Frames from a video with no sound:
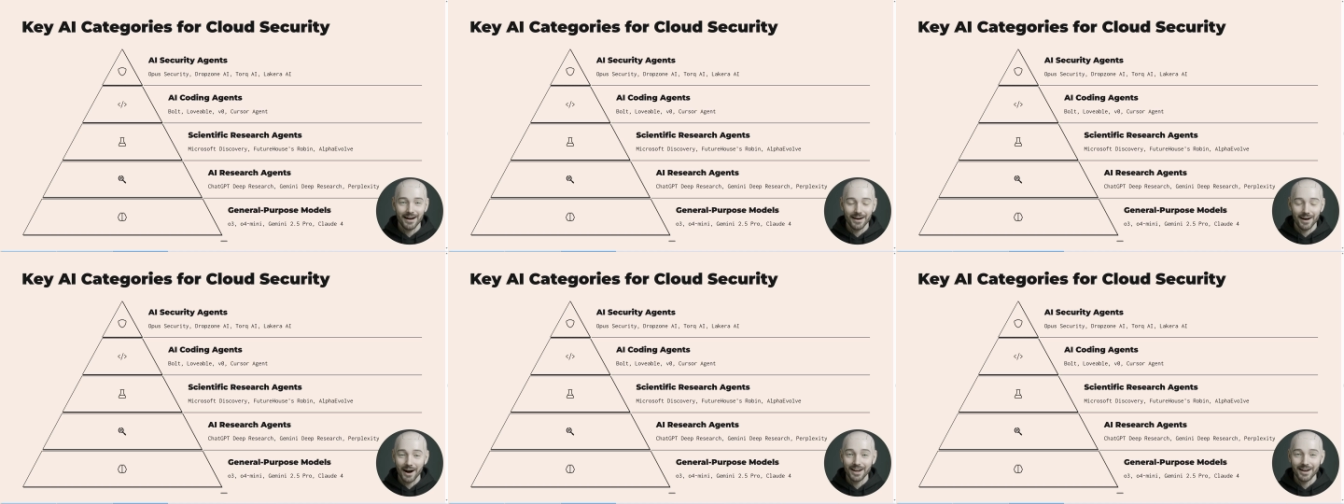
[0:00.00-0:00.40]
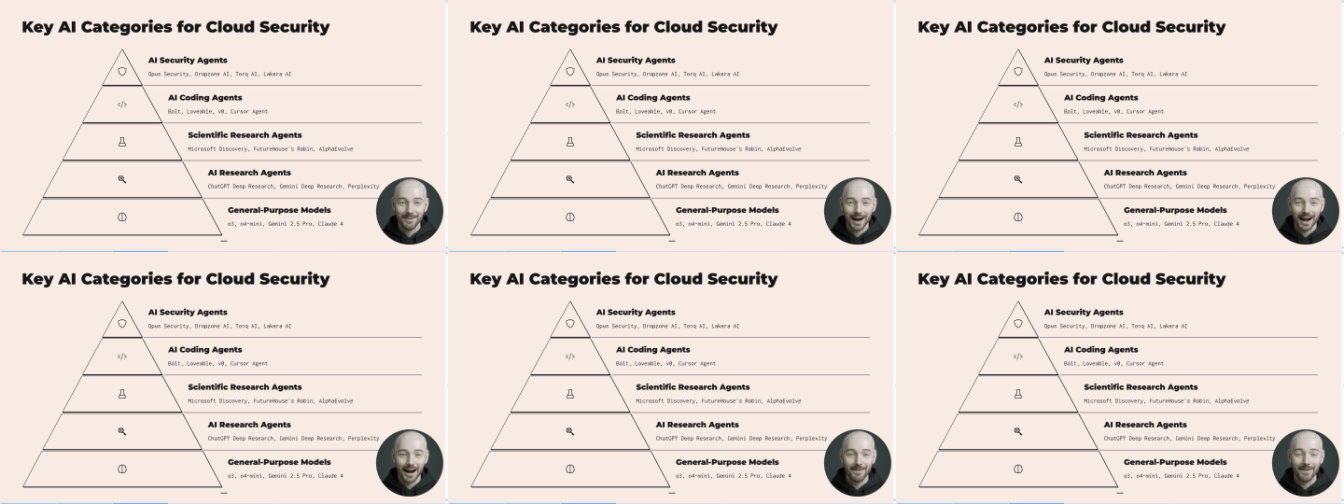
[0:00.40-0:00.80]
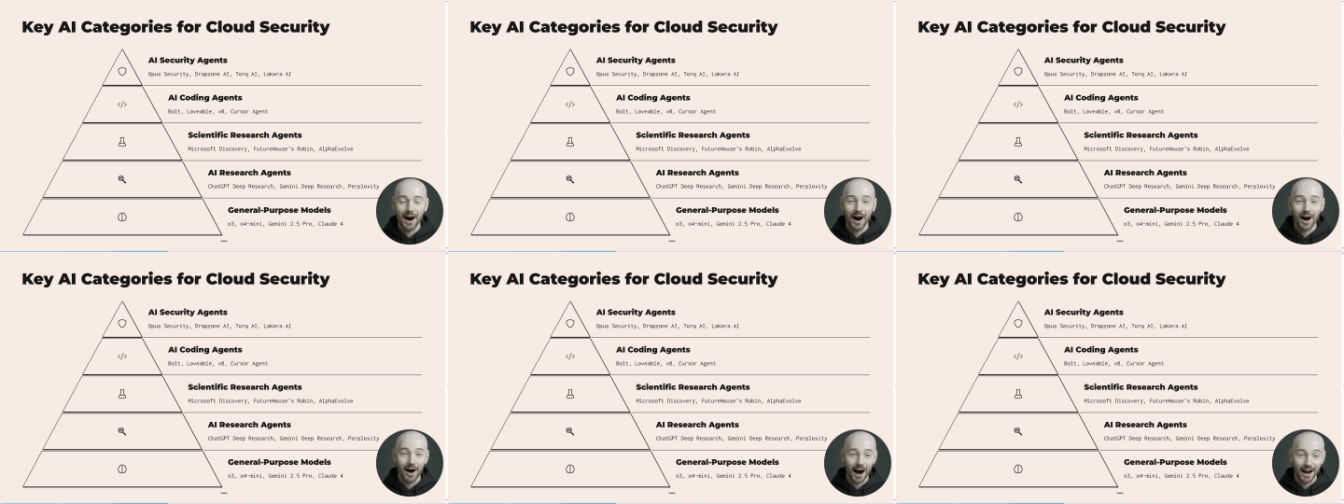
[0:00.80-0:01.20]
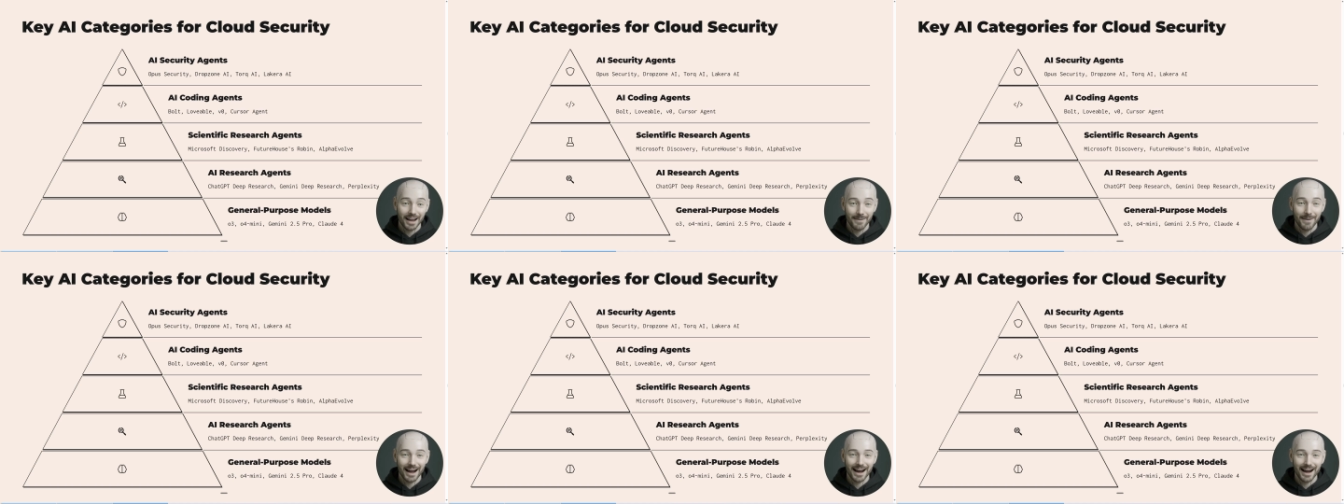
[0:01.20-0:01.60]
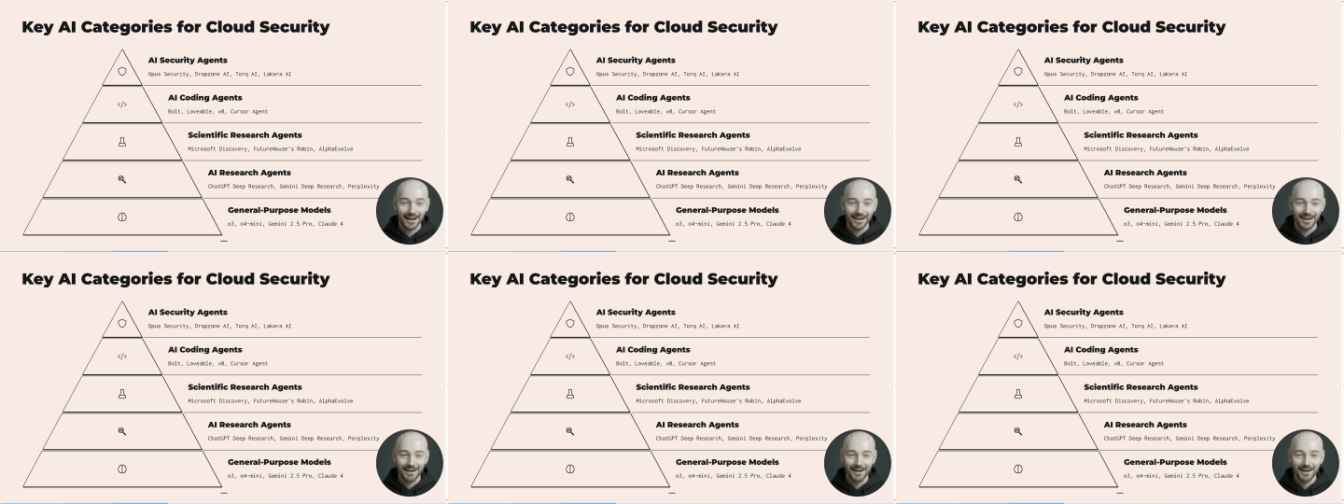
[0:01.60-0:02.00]
No spam or other
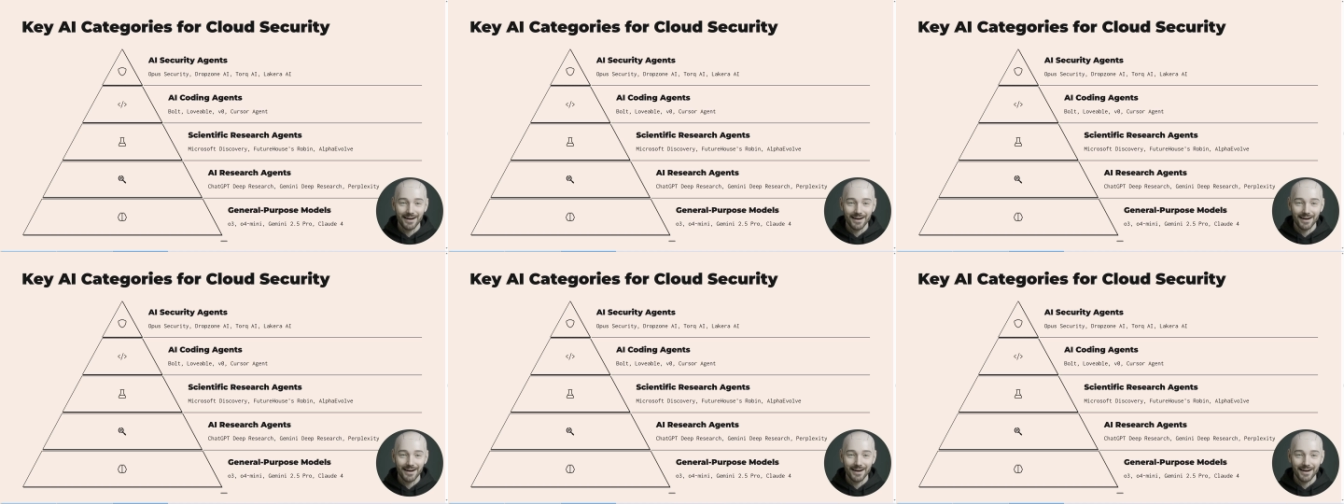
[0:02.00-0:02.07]
BS.